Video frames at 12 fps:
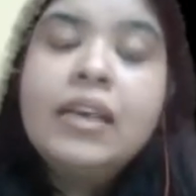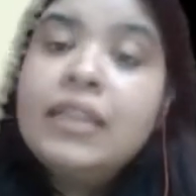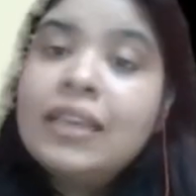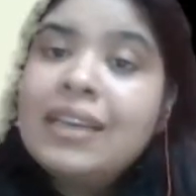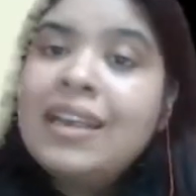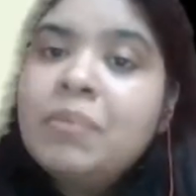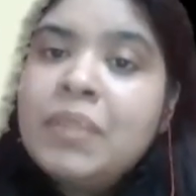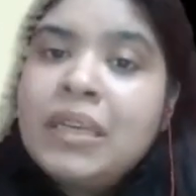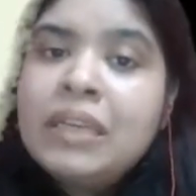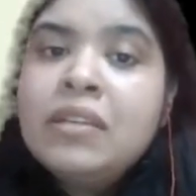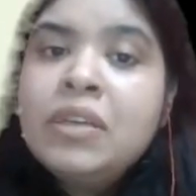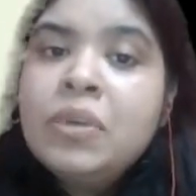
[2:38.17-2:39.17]
They can be
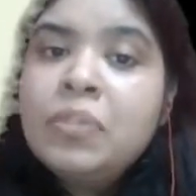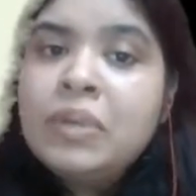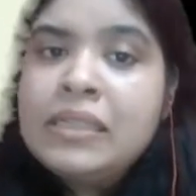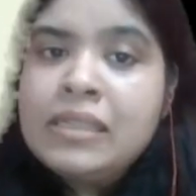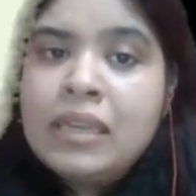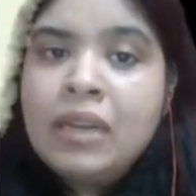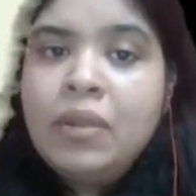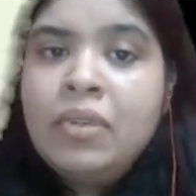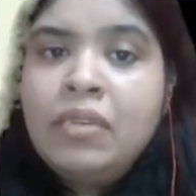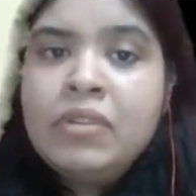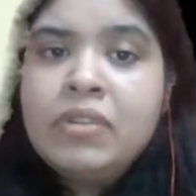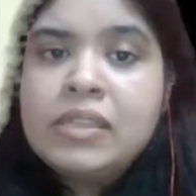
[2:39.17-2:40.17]
either
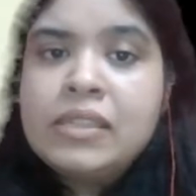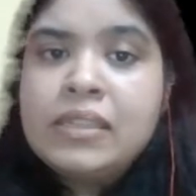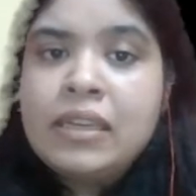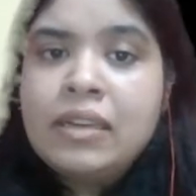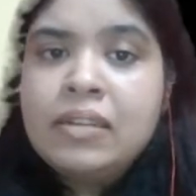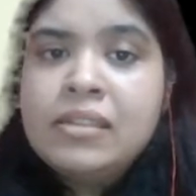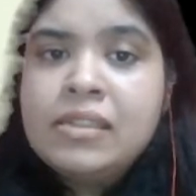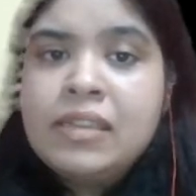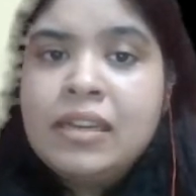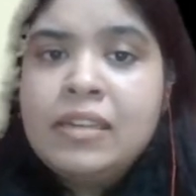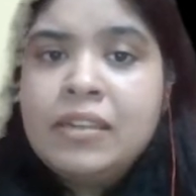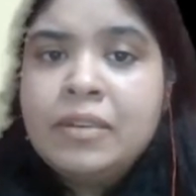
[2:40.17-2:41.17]
unicellular, which is
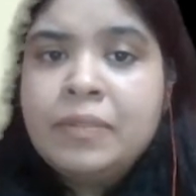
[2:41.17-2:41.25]
single-celled,